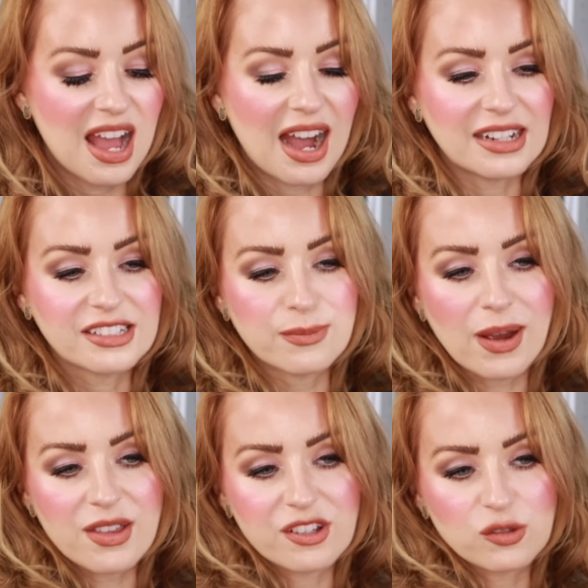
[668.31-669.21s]
I did
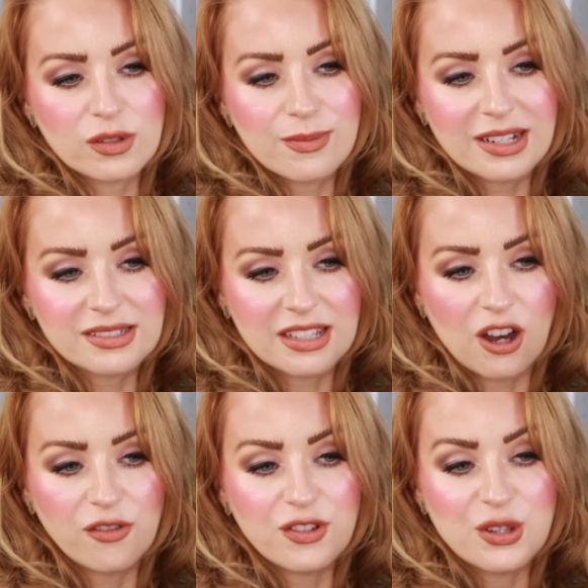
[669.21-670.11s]
buy this one
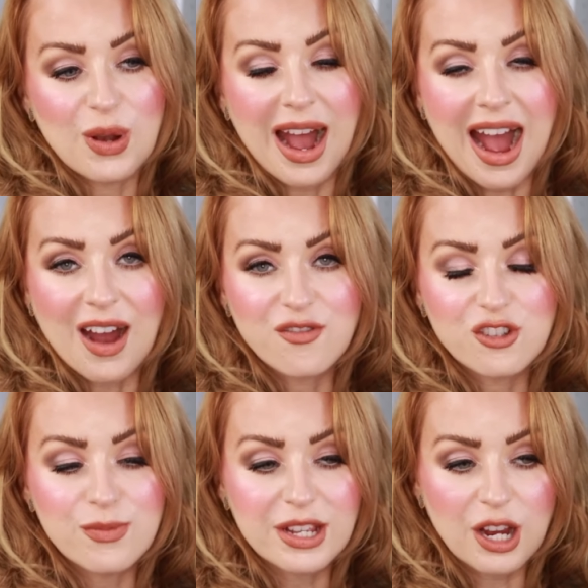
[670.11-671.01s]
myself. You have
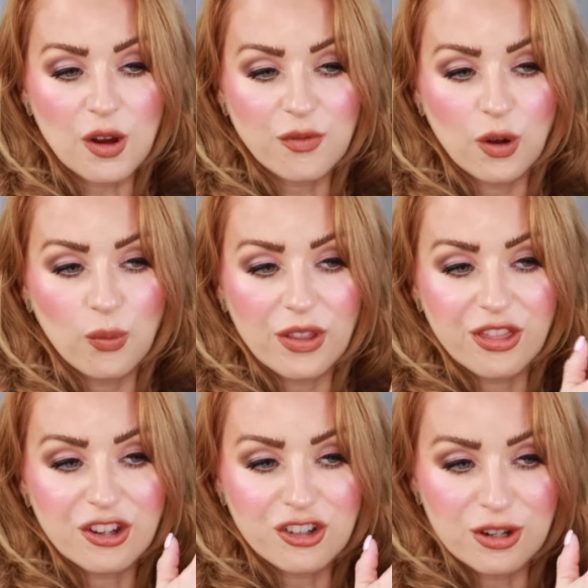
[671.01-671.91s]
to be careful with
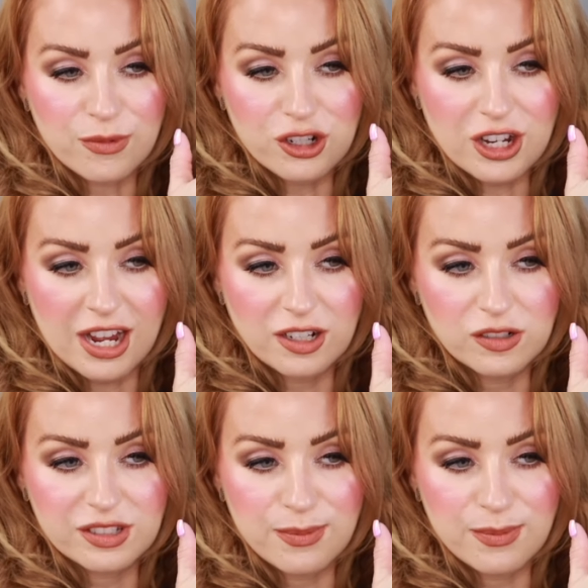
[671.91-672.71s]
the shimmer shadows,